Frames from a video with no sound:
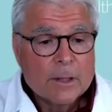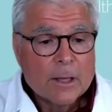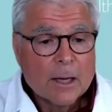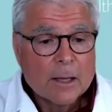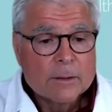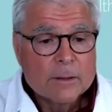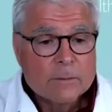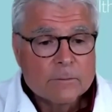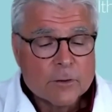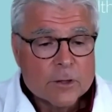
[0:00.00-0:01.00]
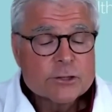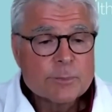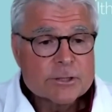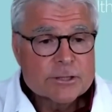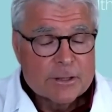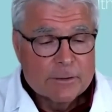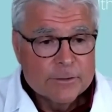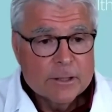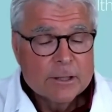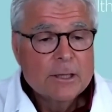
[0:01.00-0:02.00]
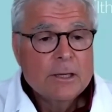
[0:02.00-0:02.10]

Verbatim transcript: uh, very specific